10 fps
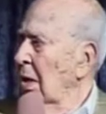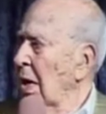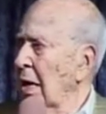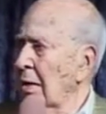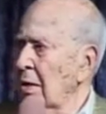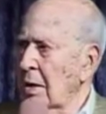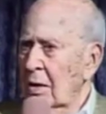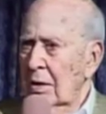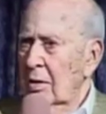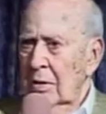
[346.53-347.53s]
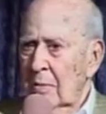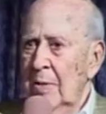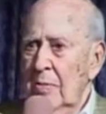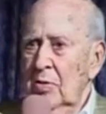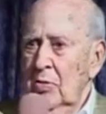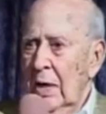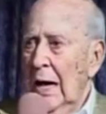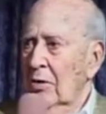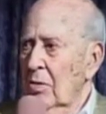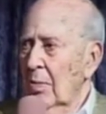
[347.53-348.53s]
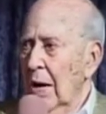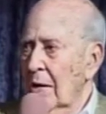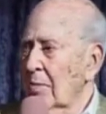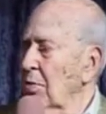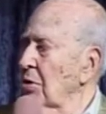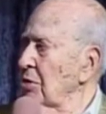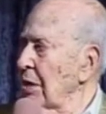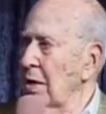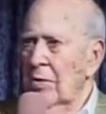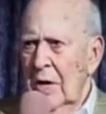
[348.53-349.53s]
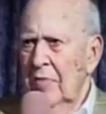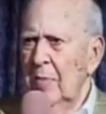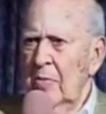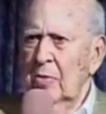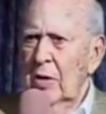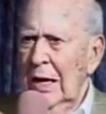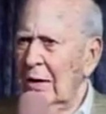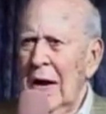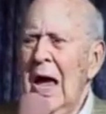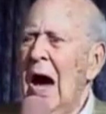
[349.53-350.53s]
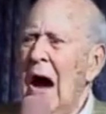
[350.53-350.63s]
and the people who like you buy your books, and there are enough people who like it.